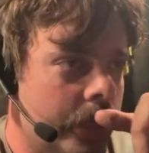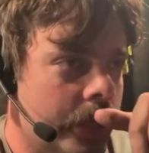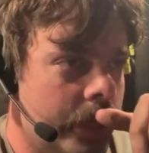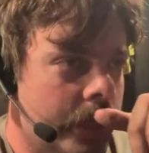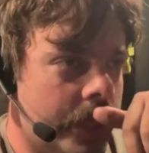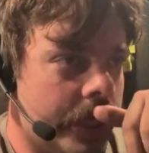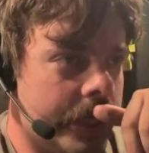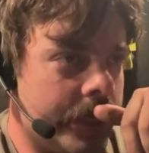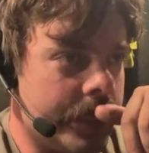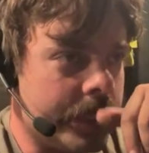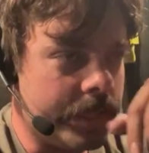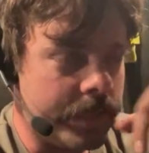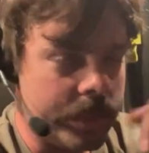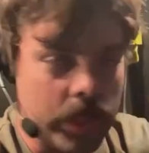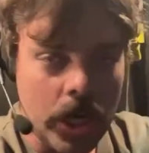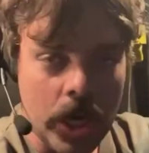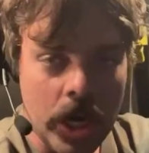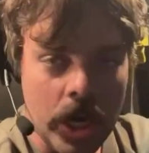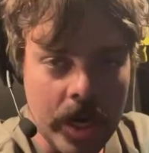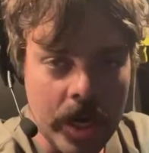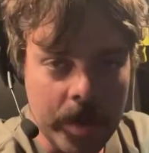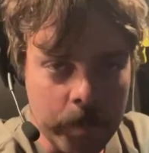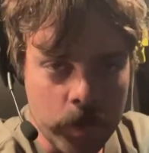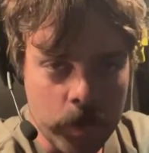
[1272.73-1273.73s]
and then
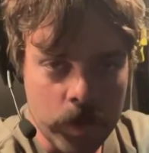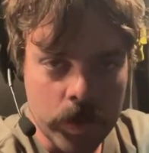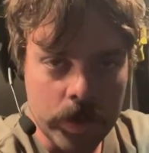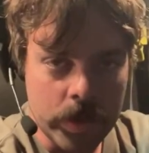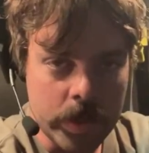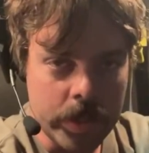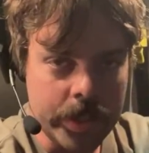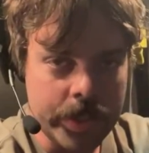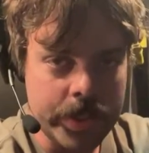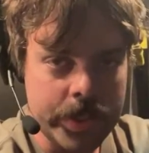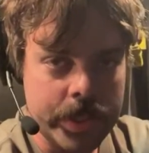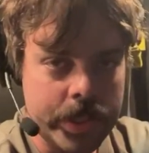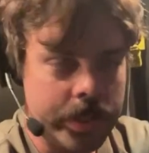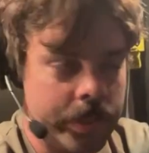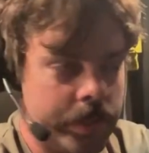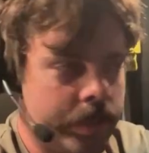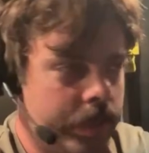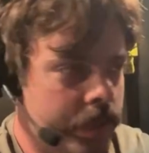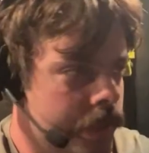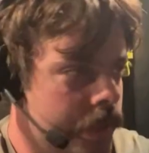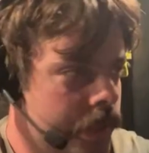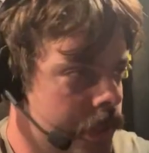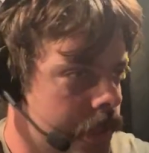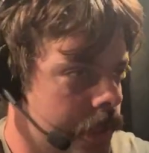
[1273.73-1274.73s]
Tom Woods,
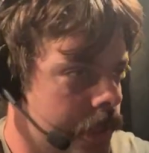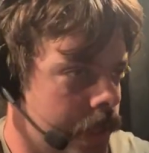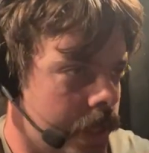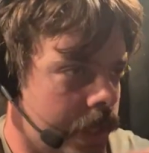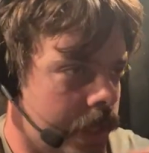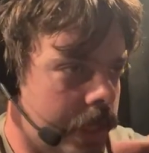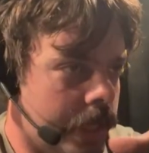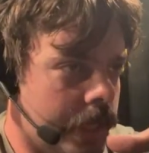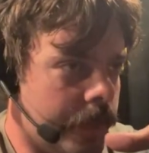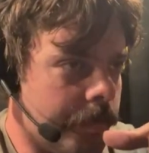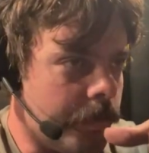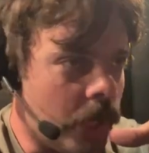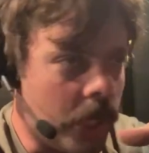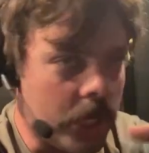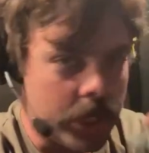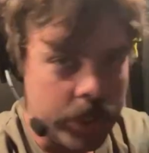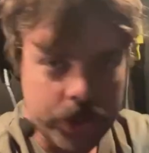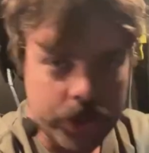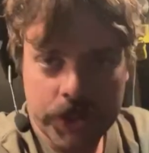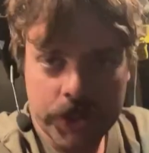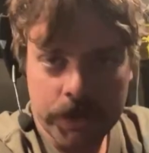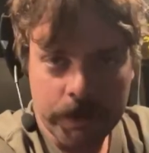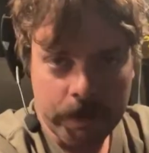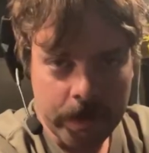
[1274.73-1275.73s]

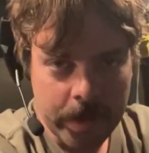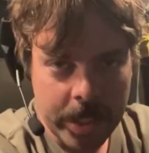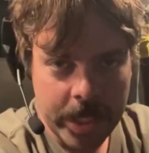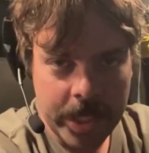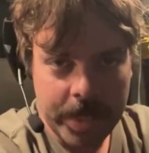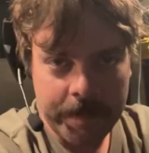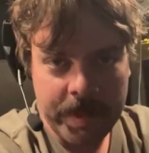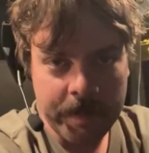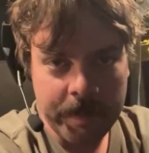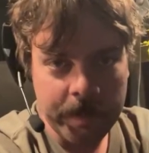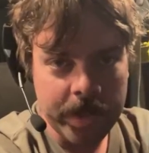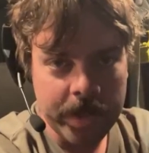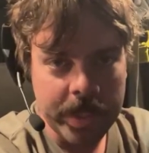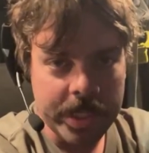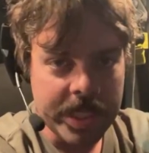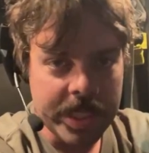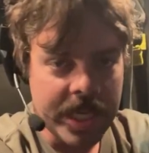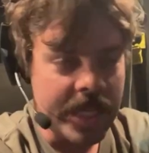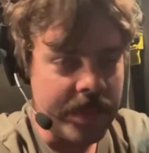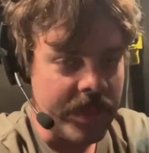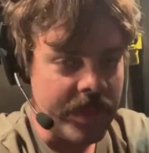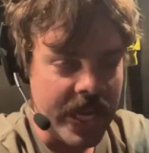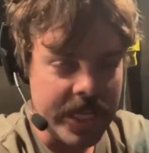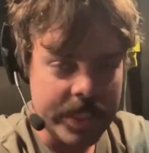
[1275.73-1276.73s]
Maj Toure, people like
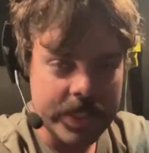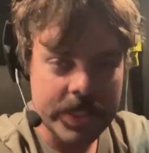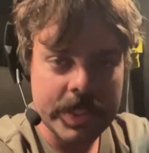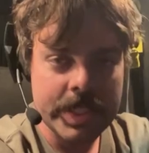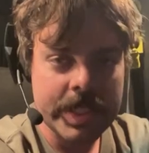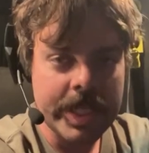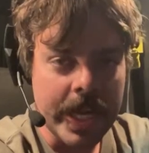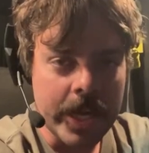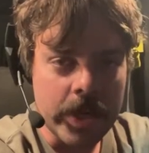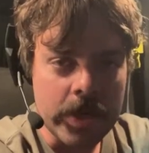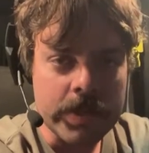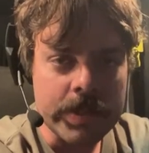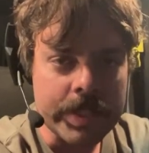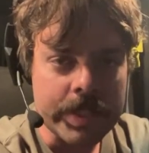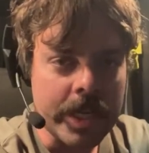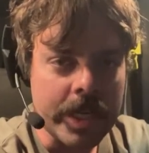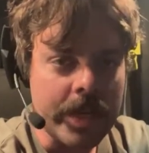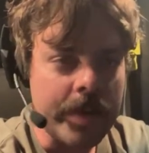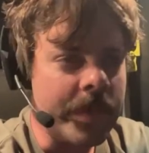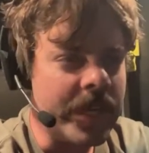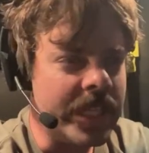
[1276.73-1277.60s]
that, that scares them.